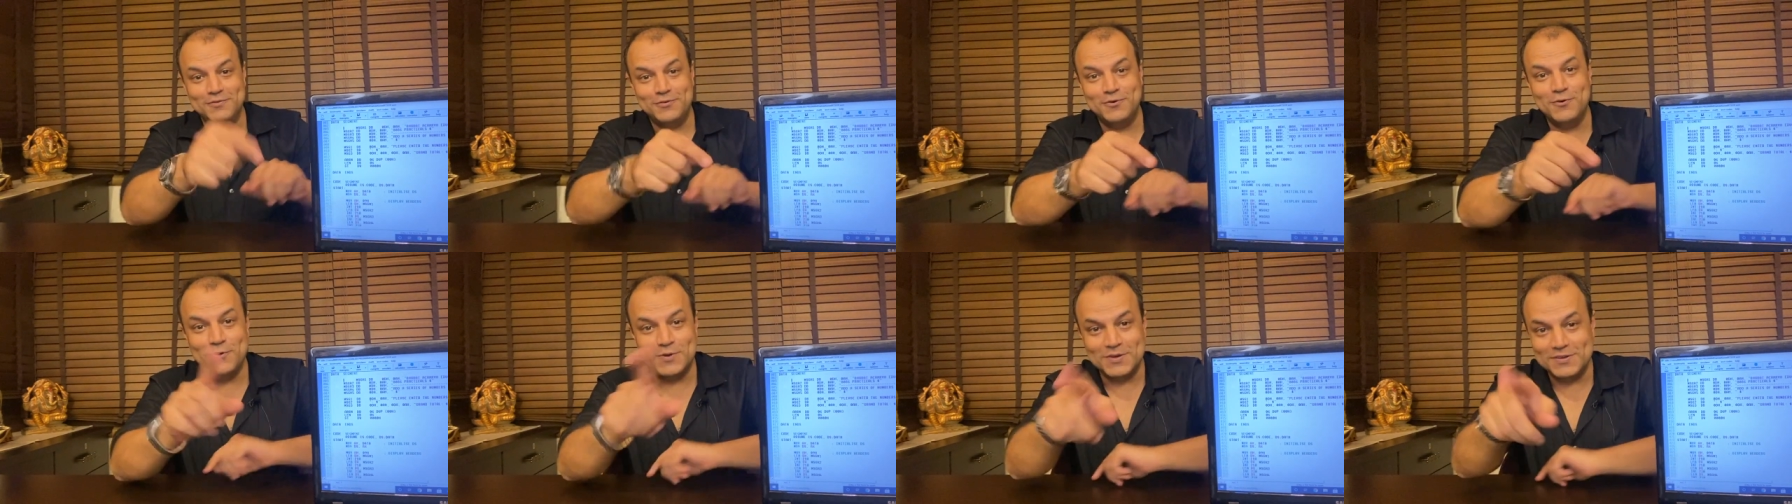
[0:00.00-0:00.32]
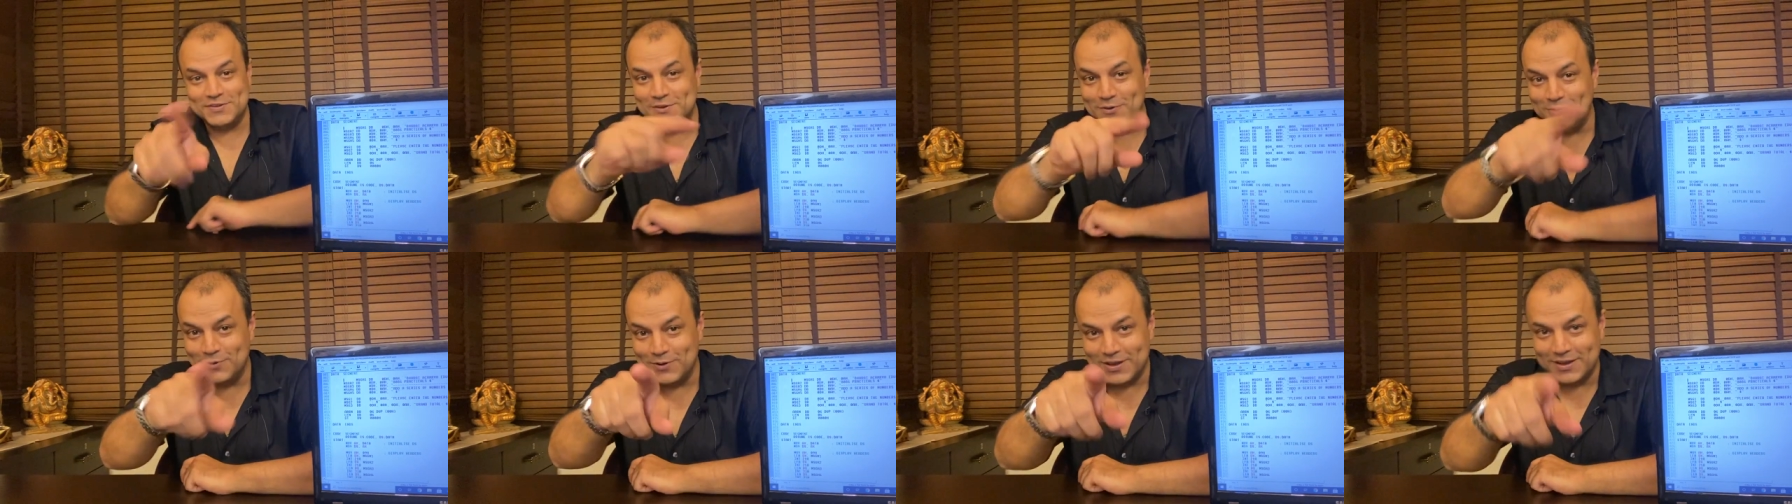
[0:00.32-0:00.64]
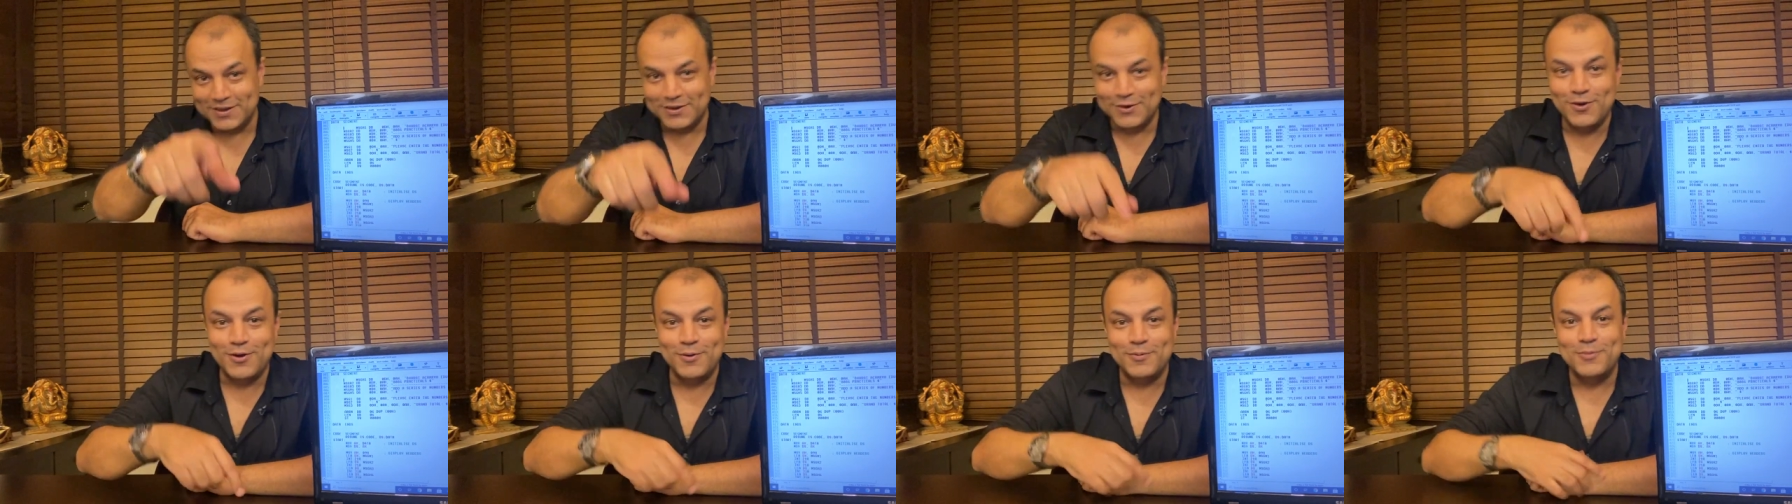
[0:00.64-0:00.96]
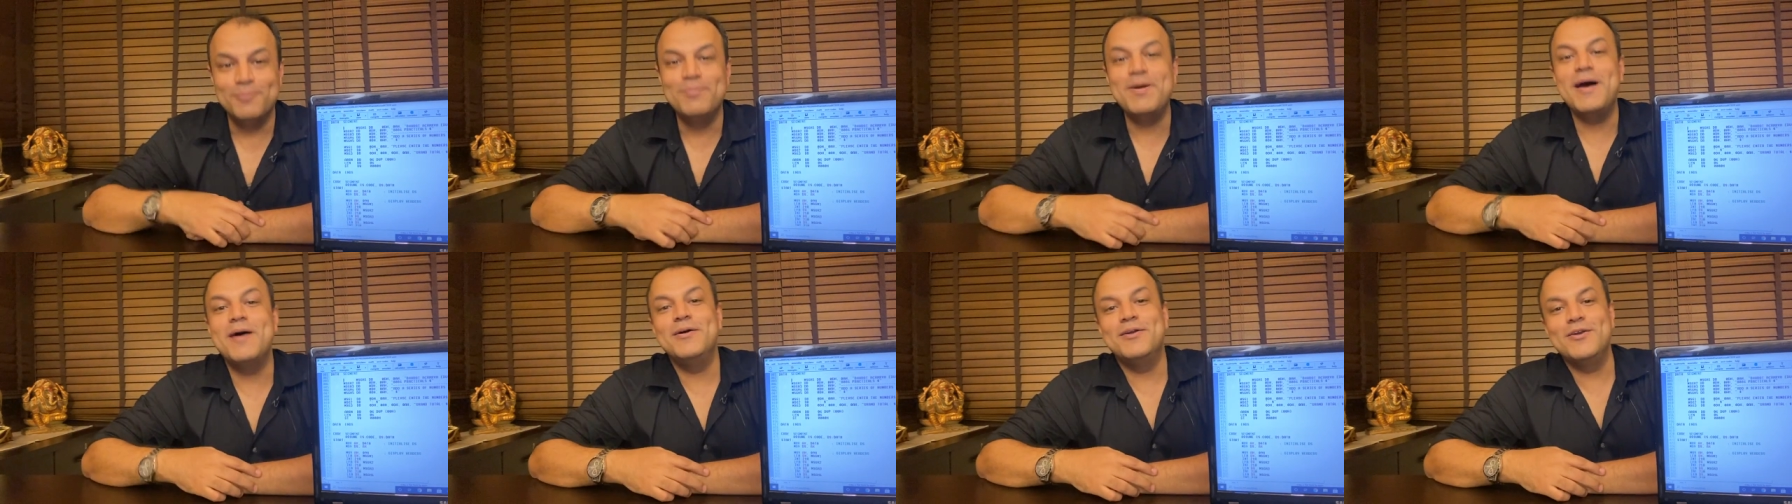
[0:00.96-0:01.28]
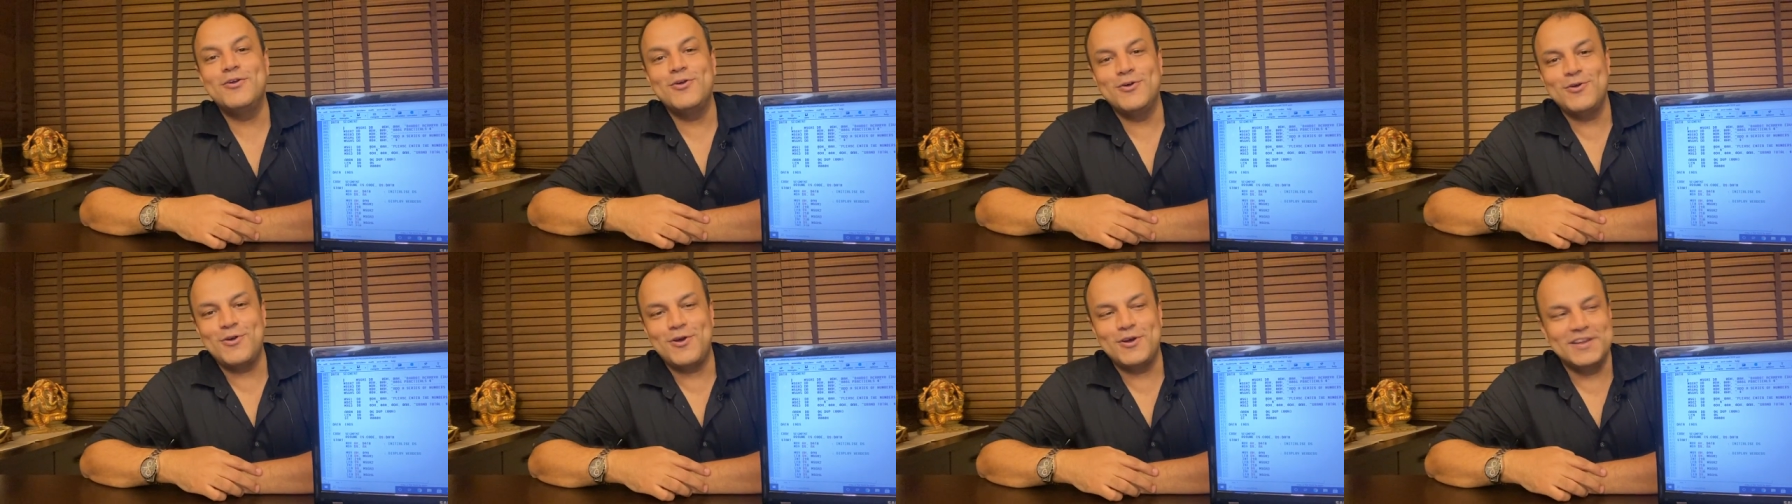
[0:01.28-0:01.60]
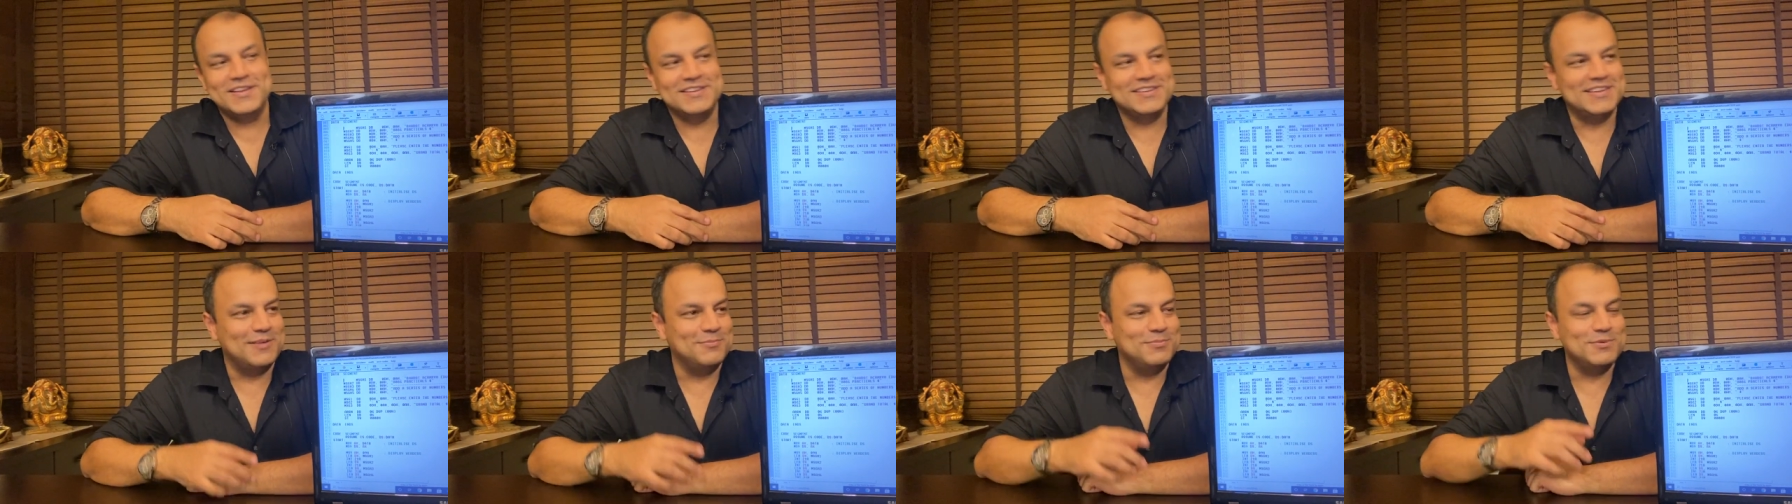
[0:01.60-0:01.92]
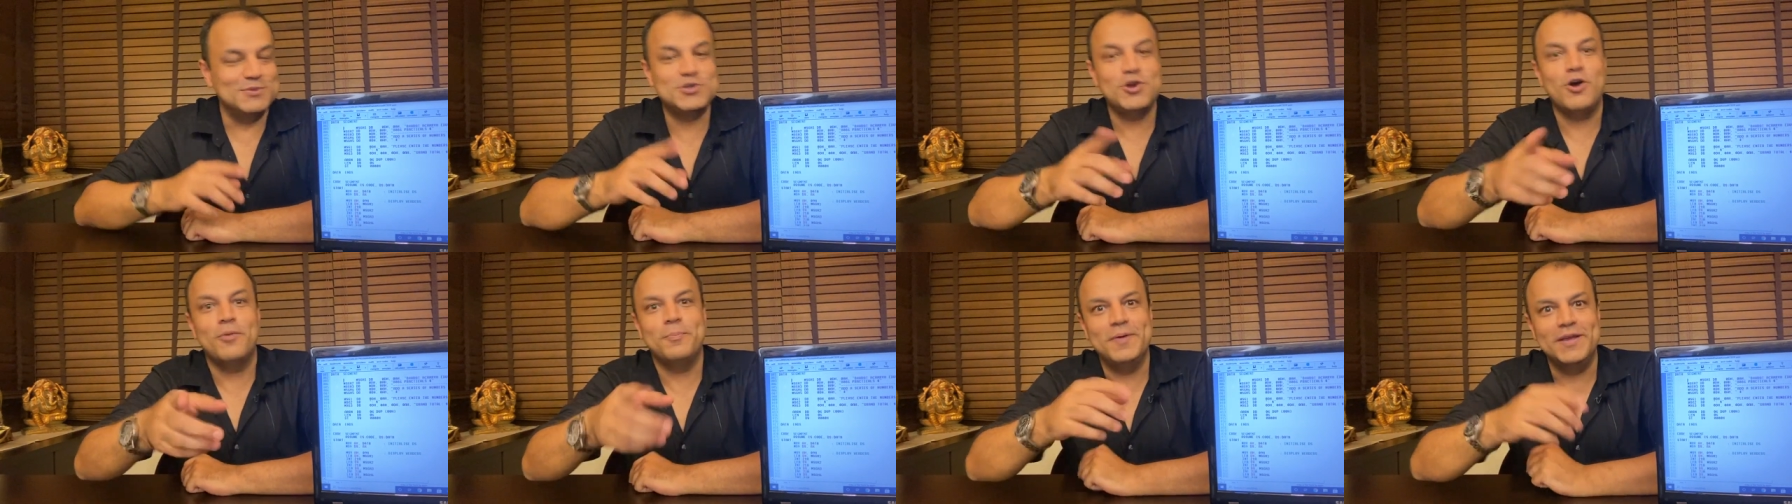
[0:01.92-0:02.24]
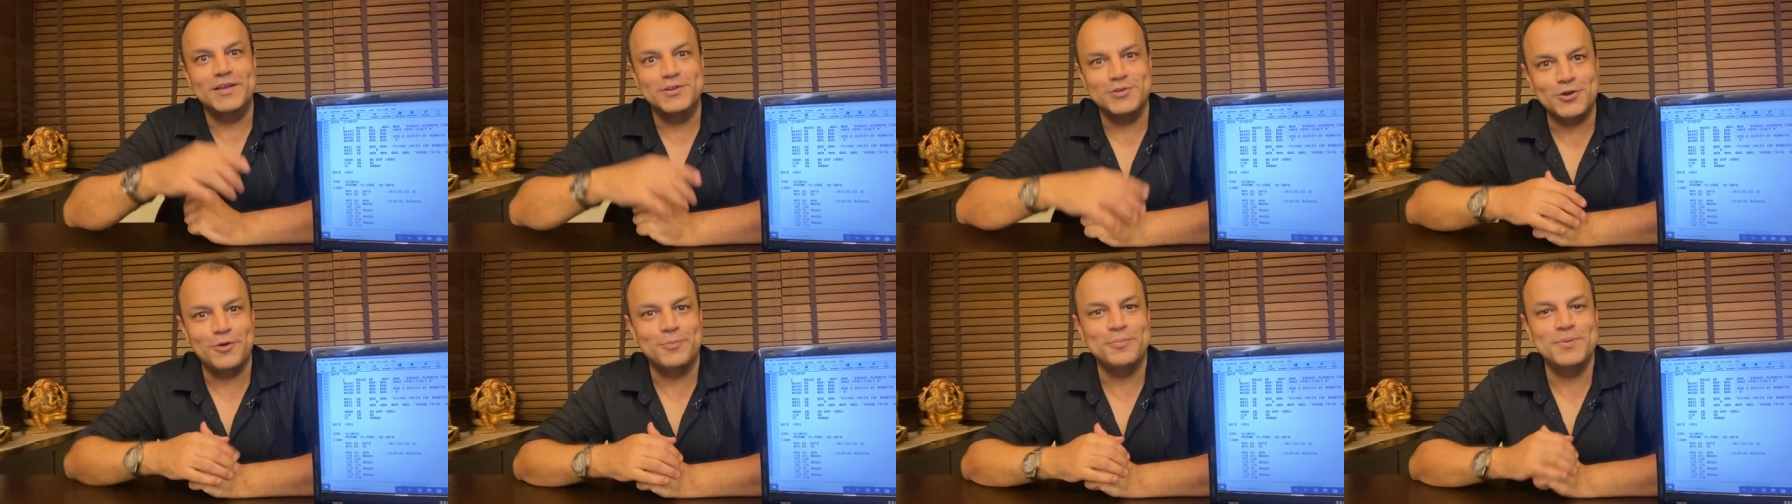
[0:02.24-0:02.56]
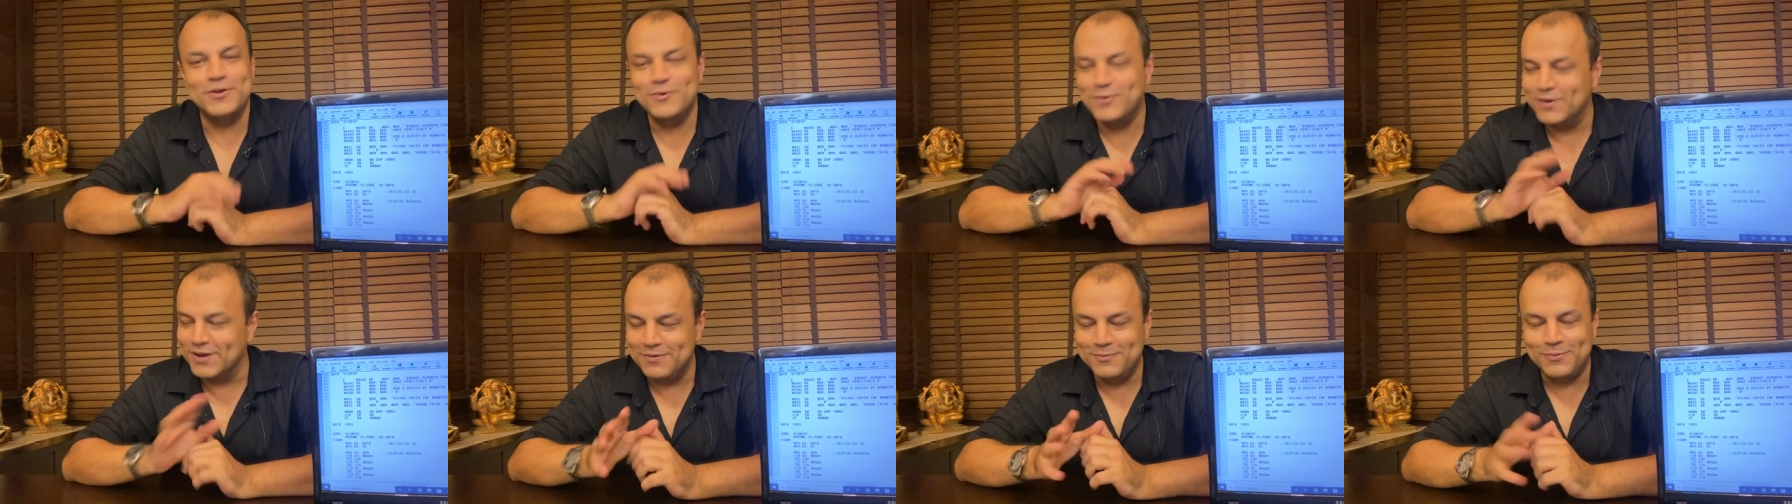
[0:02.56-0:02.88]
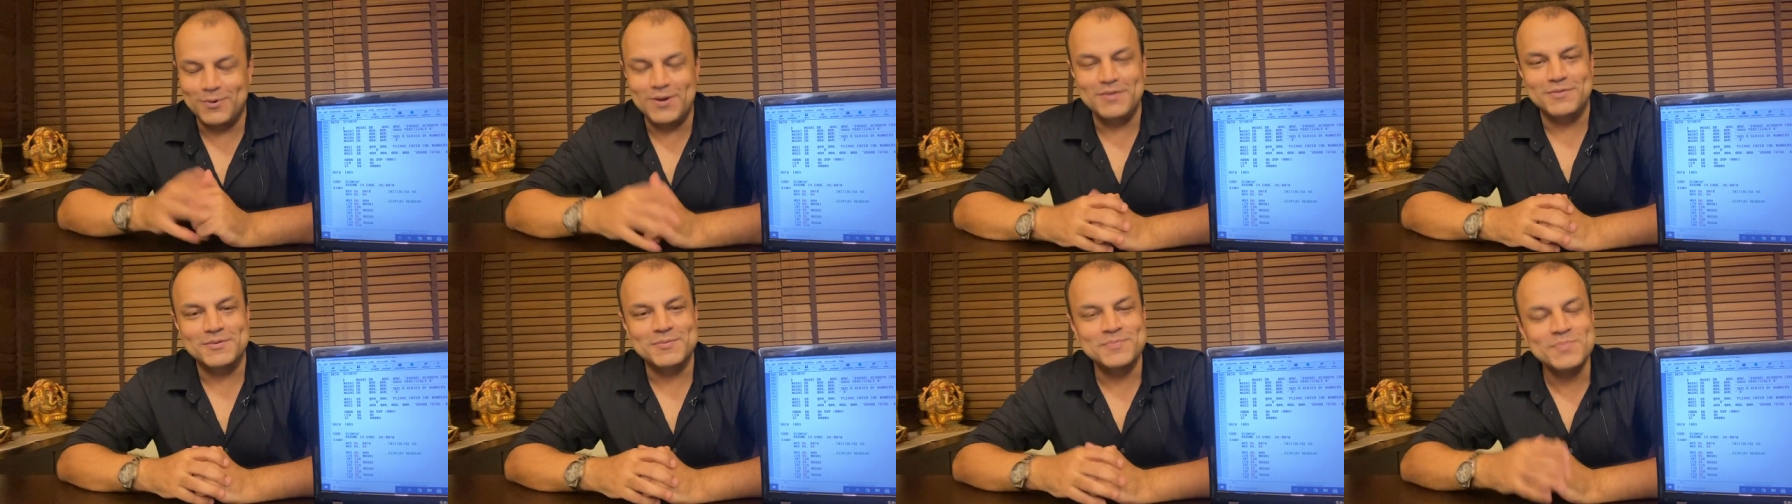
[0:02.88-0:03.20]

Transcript: okay, no, wrong example, shopping, okay, whatever,